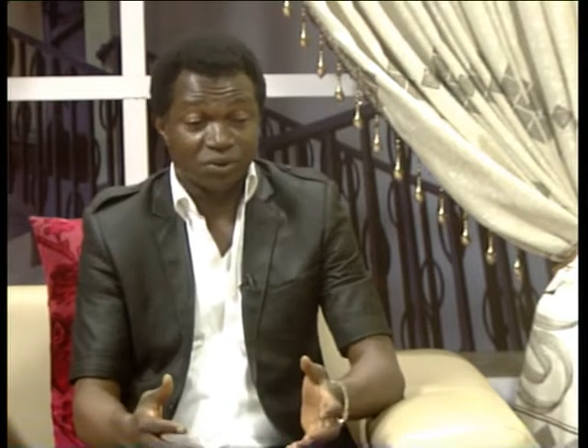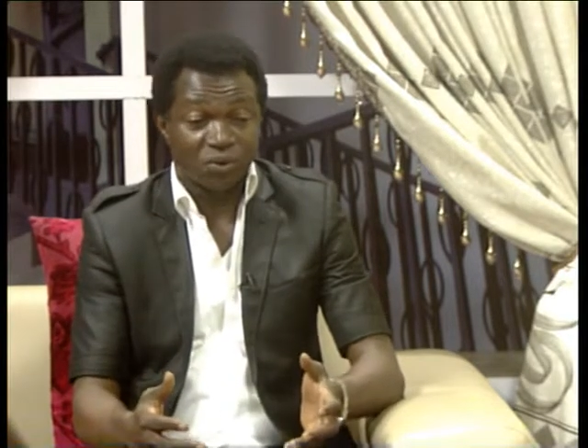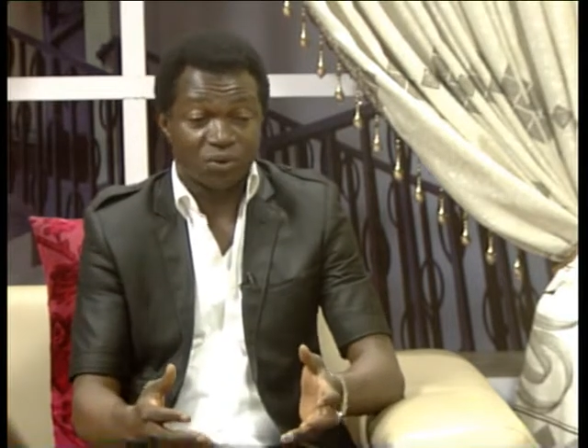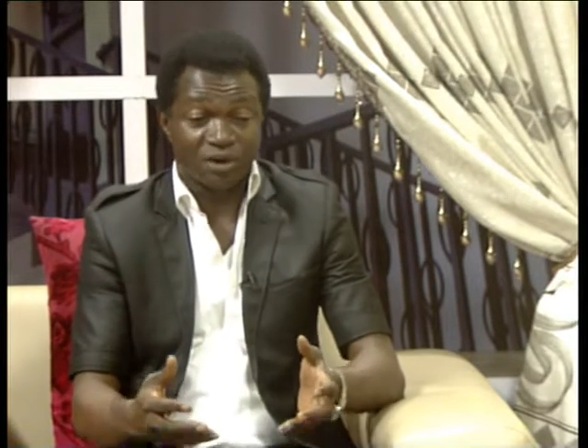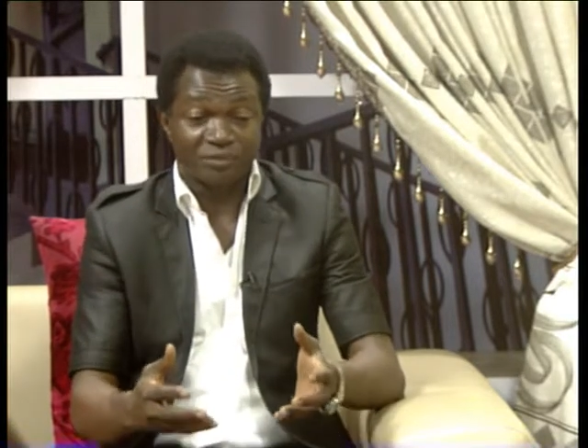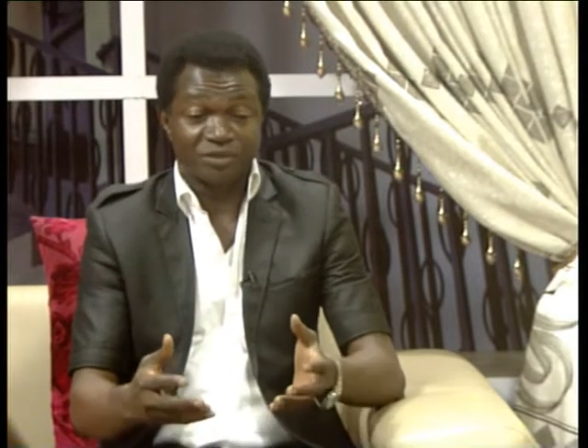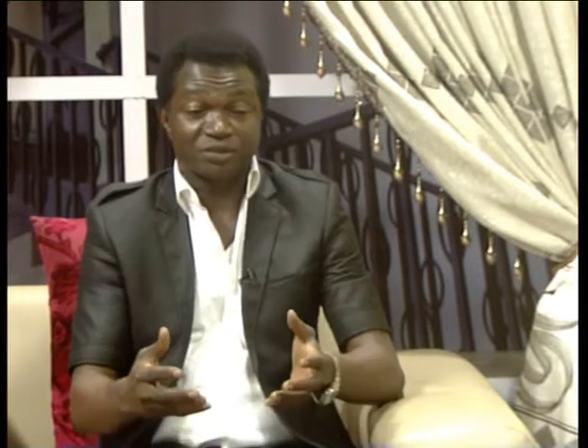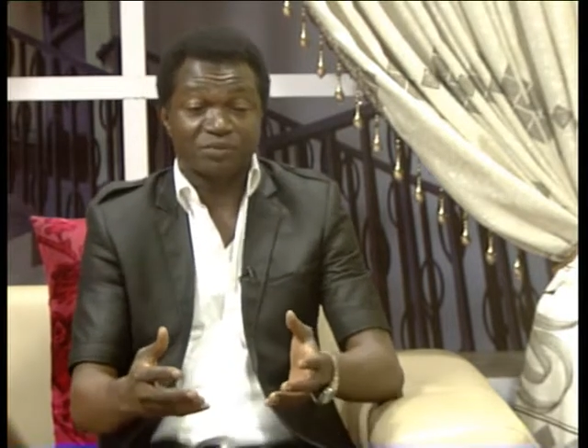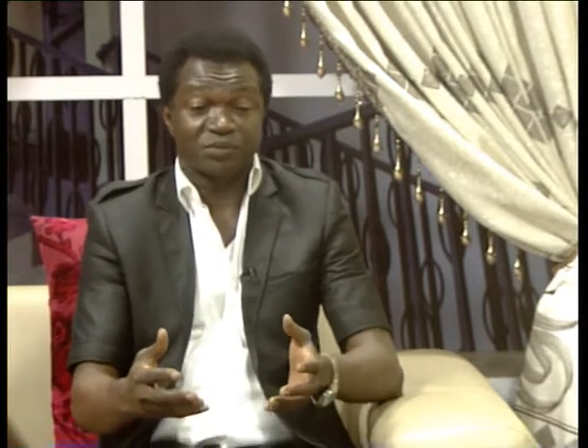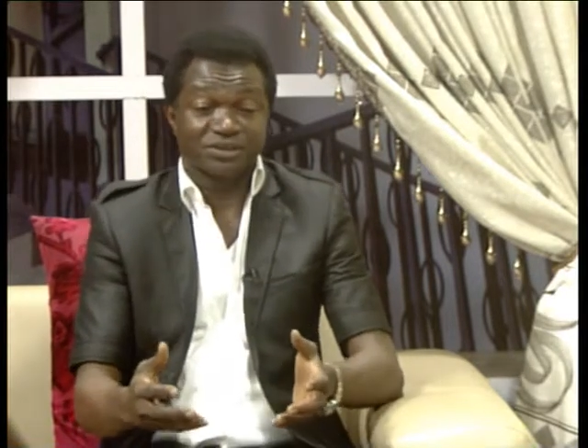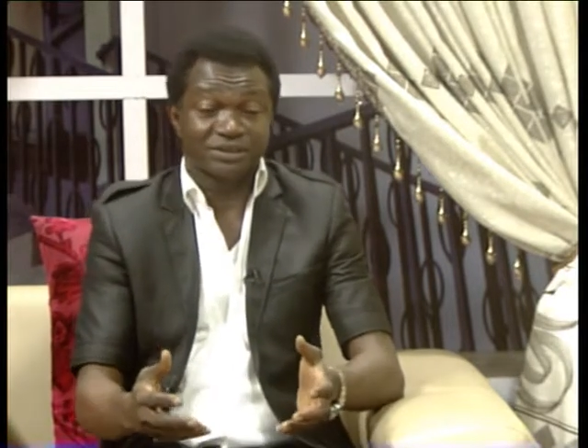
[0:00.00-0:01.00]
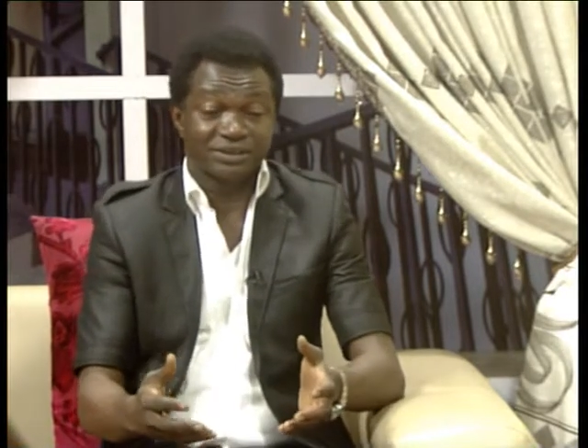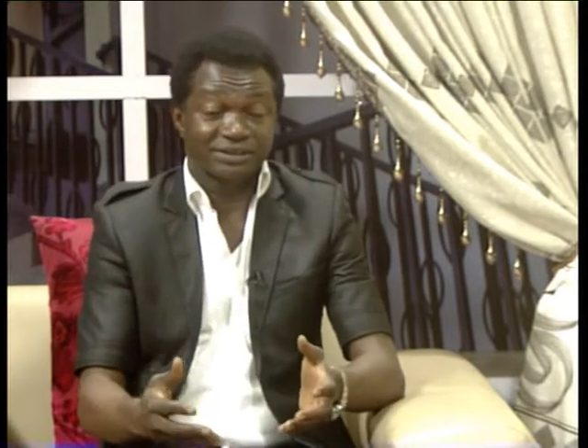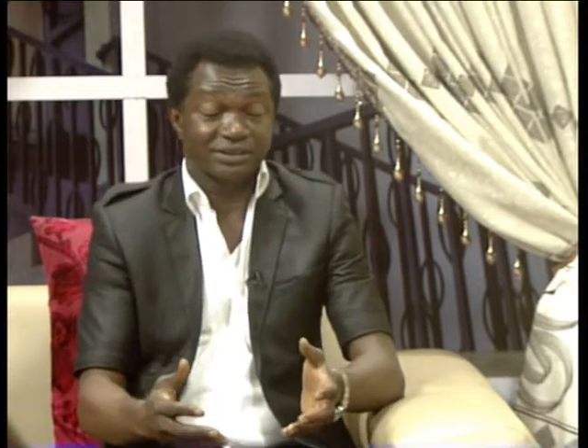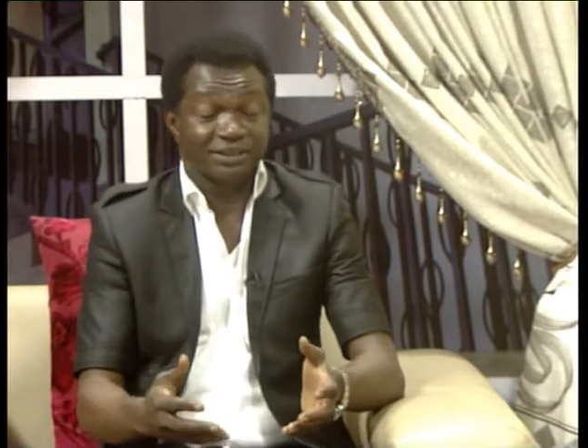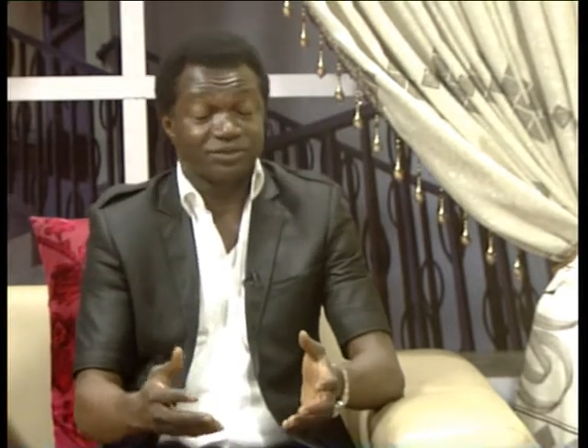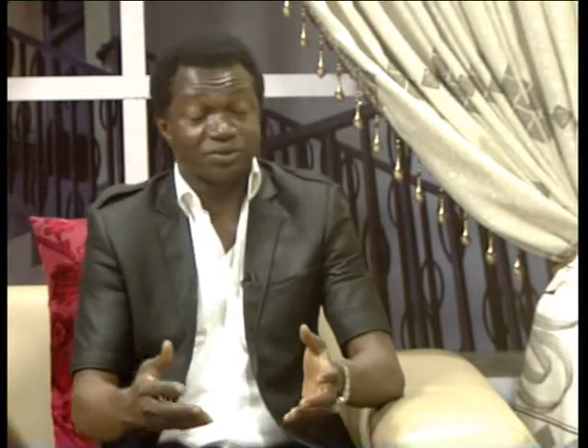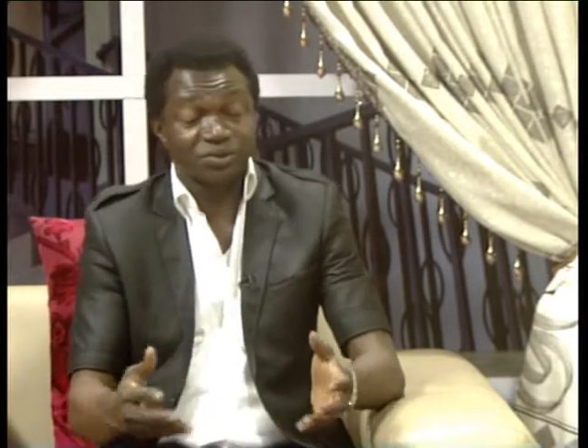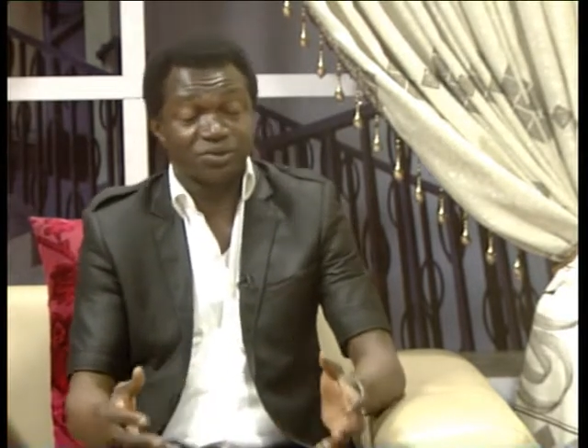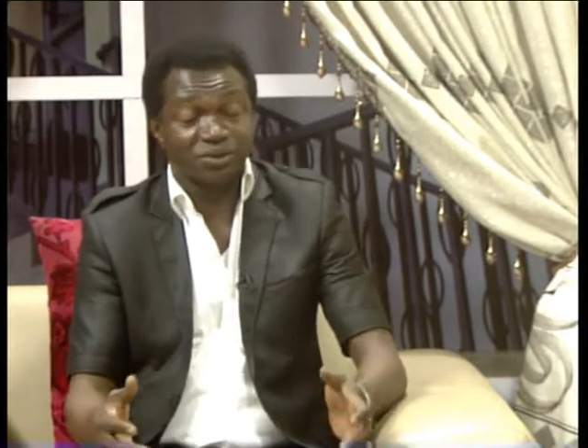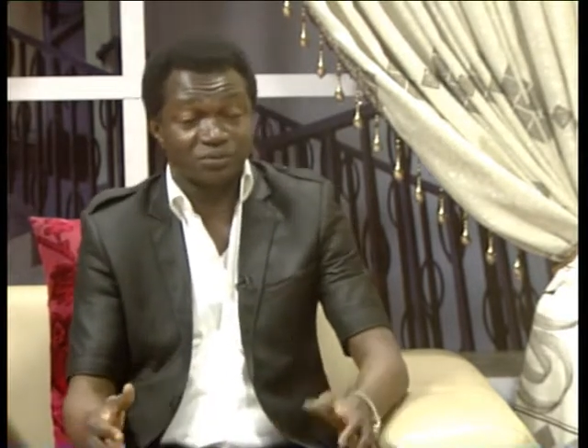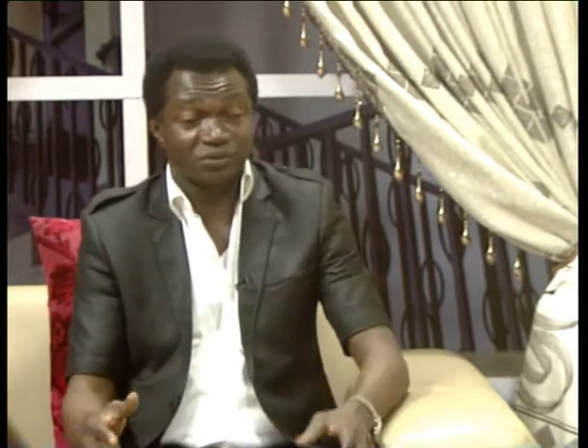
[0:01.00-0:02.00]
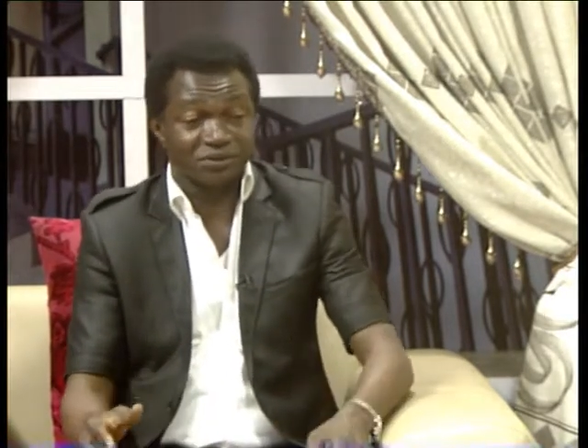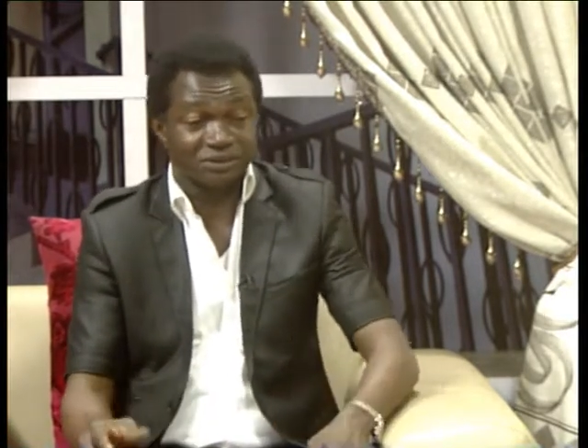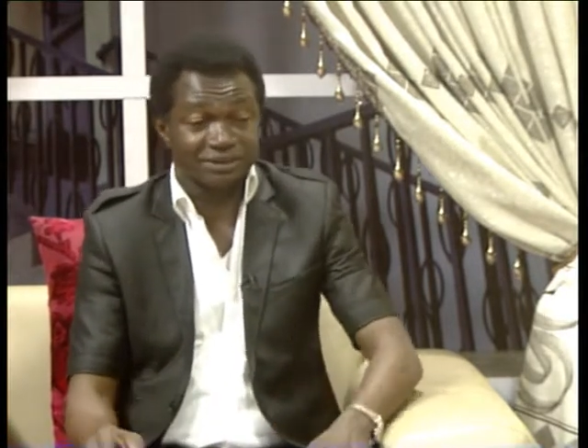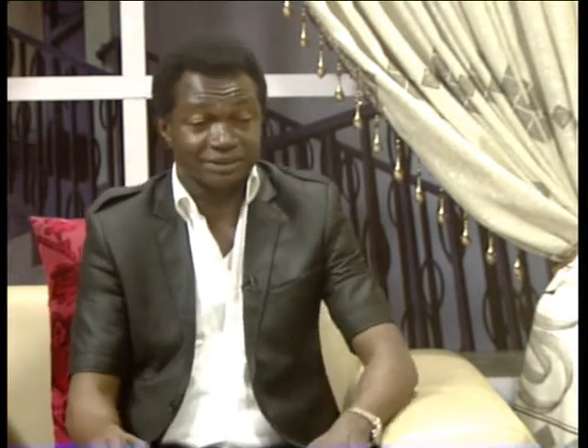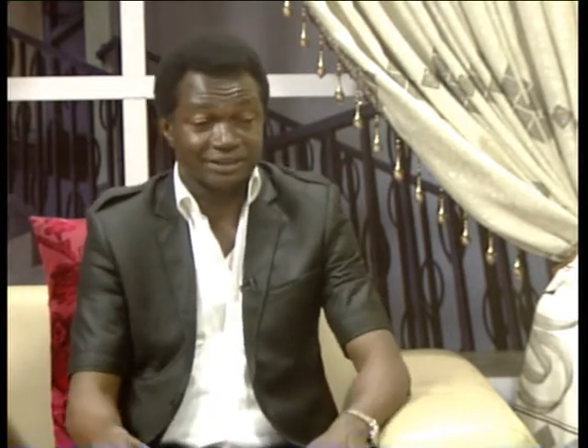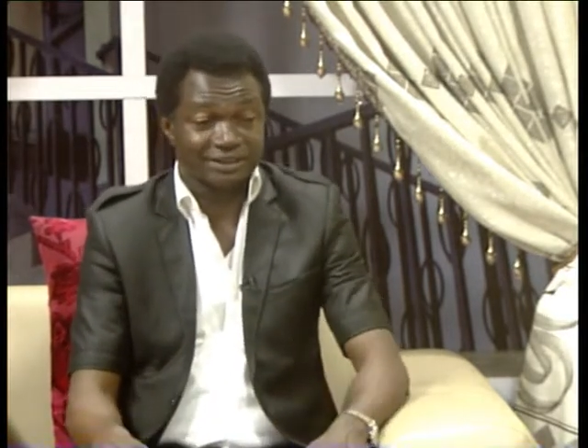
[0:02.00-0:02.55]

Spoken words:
who come into positions and use those positions